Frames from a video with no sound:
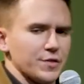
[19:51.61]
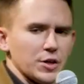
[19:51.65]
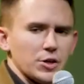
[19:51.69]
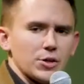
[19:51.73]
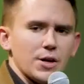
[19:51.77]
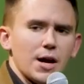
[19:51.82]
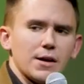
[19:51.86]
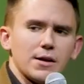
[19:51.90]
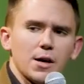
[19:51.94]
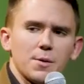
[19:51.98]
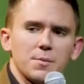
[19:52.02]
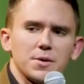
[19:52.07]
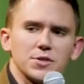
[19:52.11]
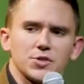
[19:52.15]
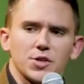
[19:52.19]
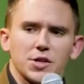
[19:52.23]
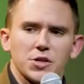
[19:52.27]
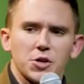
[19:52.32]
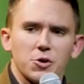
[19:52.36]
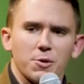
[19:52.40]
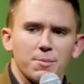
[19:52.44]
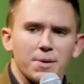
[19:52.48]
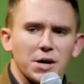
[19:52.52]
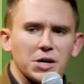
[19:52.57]
figured out how much
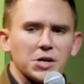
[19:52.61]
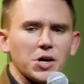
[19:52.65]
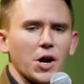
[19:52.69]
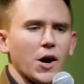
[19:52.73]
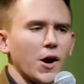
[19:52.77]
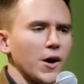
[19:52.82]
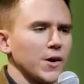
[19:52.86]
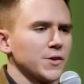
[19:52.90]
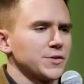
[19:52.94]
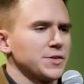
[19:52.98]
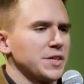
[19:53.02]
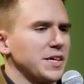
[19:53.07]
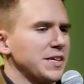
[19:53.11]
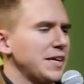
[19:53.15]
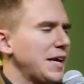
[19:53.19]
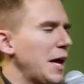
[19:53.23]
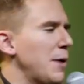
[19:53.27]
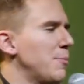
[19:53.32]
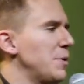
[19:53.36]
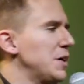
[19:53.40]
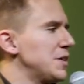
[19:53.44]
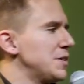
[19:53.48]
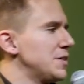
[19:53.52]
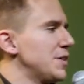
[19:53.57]
I know about cars. He could have
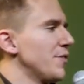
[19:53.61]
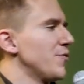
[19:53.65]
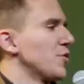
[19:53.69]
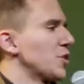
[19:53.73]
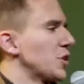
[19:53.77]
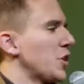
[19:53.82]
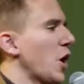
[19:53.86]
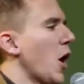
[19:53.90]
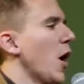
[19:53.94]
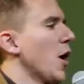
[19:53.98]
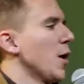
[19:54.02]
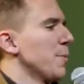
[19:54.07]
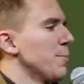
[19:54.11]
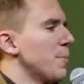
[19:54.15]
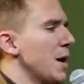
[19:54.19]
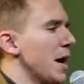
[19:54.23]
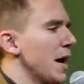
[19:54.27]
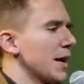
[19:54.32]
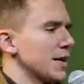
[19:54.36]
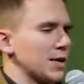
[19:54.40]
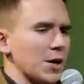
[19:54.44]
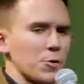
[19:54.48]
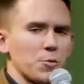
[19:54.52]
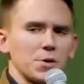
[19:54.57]
gave me a different car
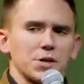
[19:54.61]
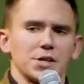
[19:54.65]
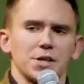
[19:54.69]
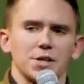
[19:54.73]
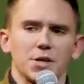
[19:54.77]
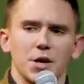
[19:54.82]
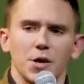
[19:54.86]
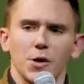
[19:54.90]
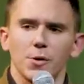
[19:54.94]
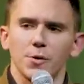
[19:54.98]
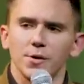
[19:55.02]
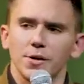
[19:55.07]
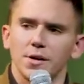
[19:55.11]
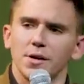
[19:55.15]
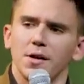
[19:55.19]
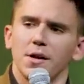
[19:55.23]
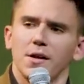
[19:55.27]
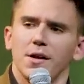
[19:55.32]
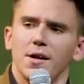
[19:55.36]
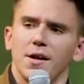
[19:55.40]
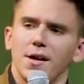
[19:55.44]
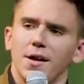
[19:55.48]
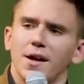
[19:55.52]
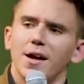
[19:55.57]
back, and I wouldn't have known.
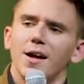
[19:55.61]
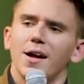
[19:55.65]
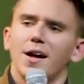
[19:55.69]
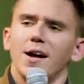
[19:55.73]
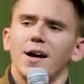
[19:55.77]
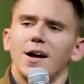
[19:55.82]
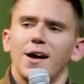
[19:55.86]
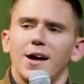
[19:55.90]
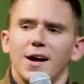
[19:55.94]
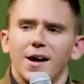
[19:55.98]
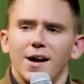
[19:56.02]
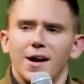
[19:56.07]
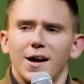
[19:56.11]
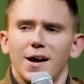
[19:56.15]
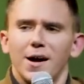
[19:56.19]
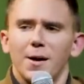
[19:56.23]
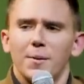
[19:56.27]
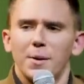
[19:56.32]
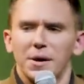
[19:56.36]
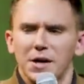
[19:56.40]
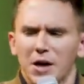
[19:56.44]
I'm